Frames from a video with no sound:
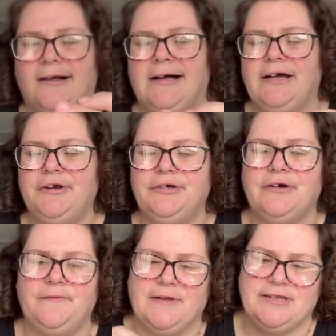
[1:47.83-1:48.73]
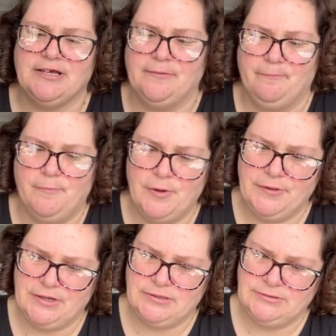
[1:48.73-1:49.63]
I don't know if that's going to
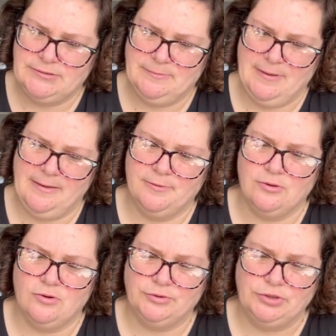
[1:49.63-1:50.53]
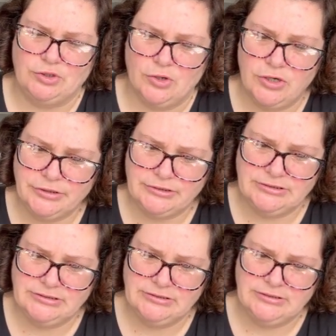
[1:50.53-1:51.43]
bother people or not.
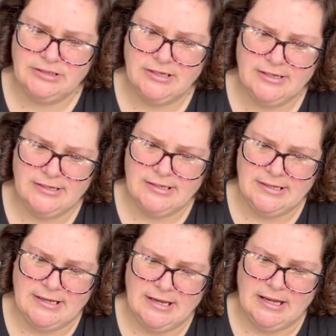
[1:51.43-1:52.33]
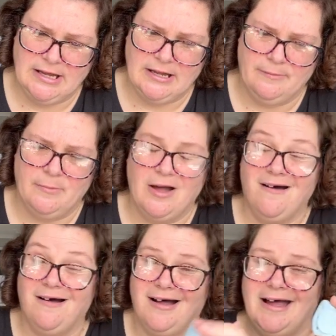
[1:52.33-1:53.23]

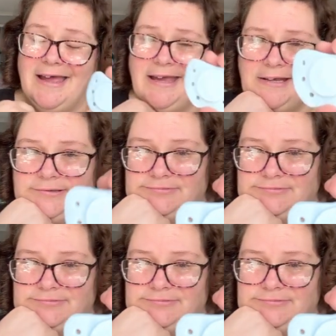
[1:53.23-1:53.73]
I